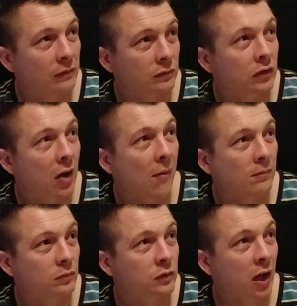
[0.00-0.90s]
You get it with the
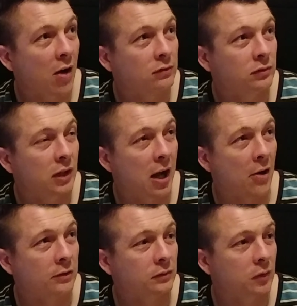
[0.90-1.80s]
chili yeah. powder and you get yeah.
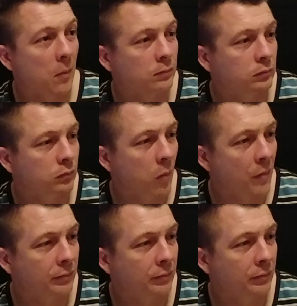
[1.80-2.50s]
it with the...